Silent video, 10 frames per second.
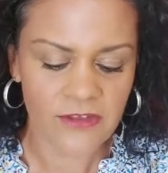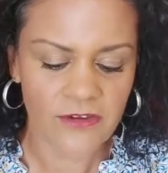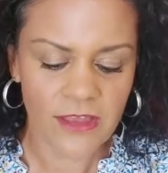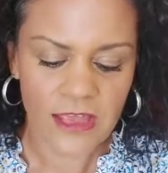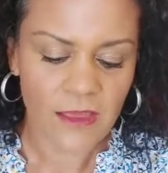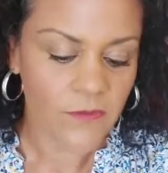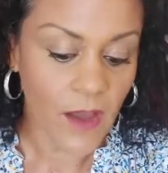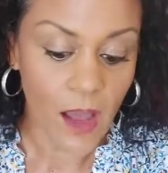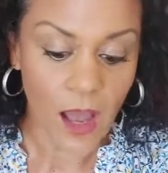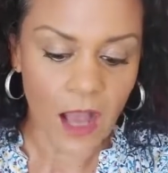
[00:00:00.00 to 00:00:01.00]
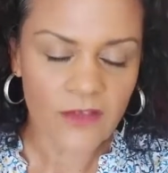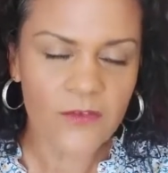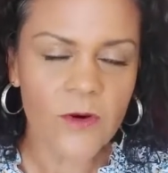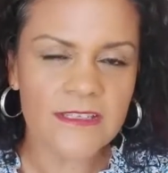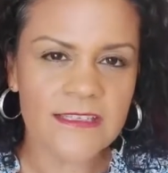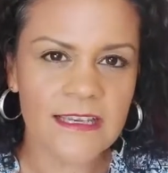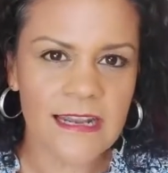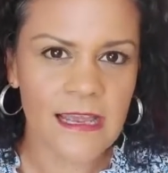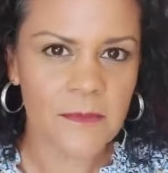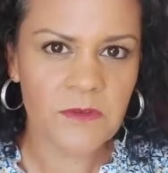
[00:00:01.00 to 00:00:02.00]
The hawk, of course, is going
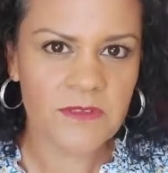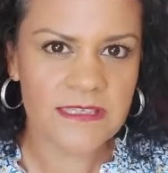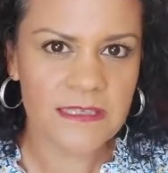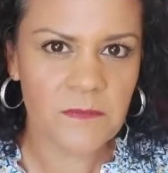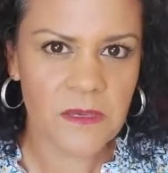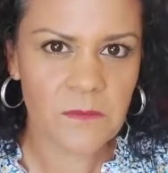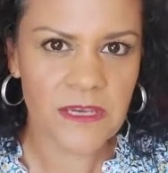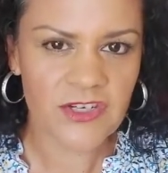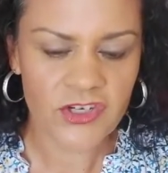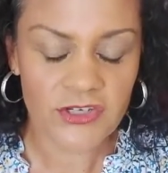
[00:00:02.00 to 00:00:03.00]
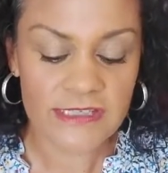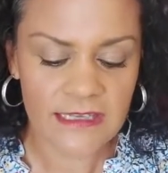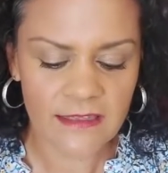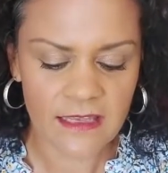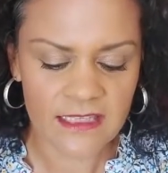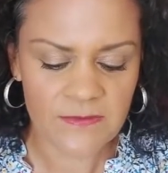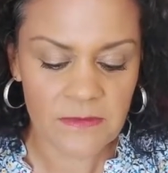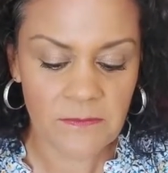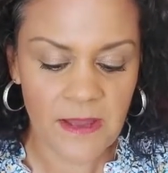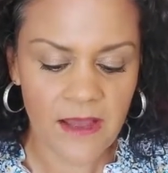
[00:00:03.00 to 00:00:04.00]
to help you see the big picture, see things from
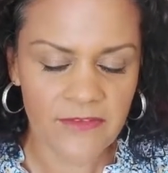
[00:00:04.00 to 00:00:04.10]
above.